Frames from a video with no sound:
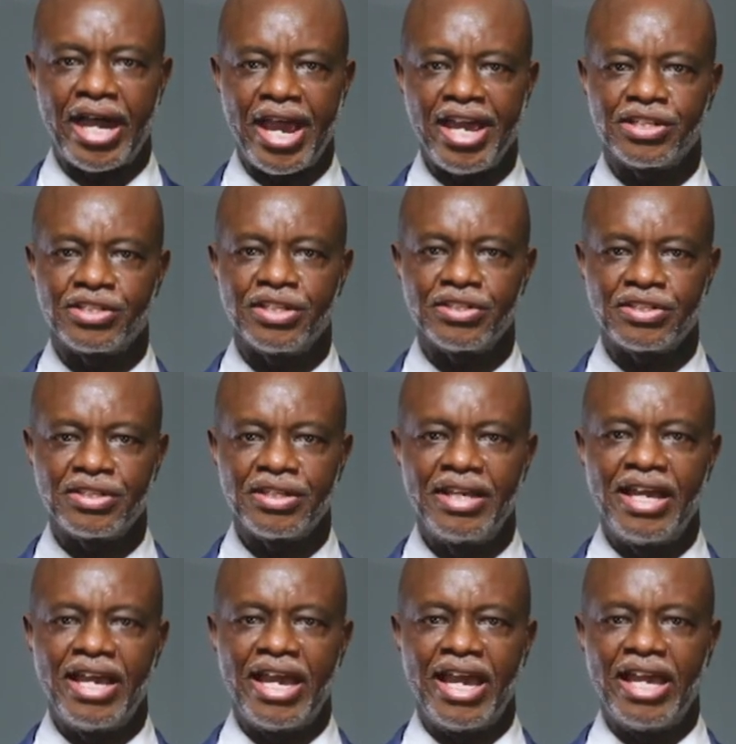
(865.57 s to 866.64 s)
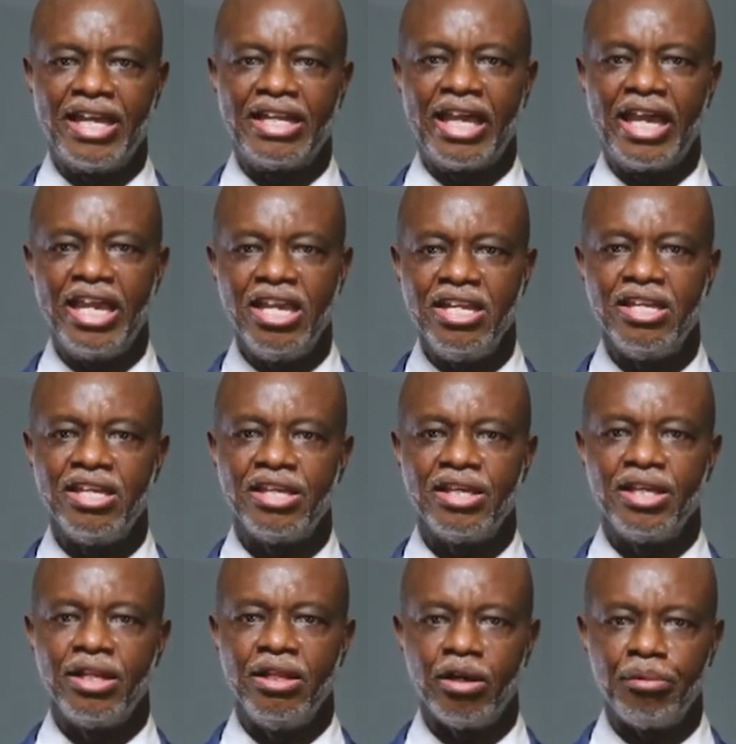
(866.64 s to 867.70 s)
ISS, and
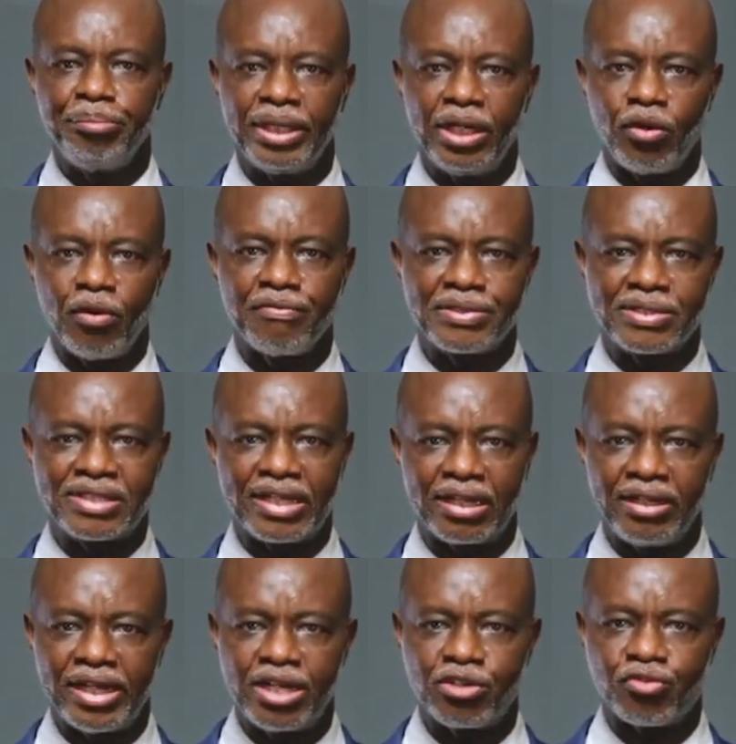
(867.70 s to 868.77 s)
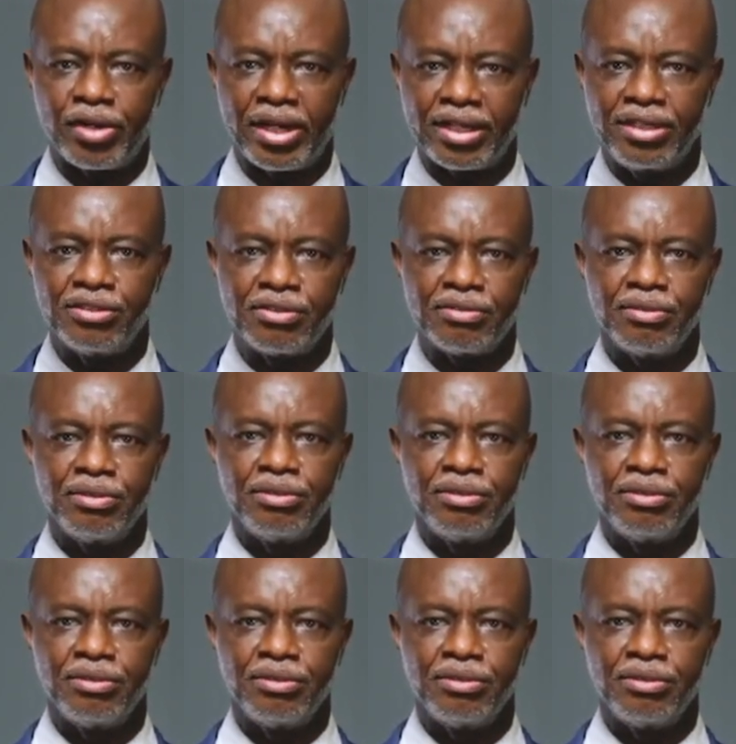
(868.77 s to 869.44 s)
any number of satellite tracking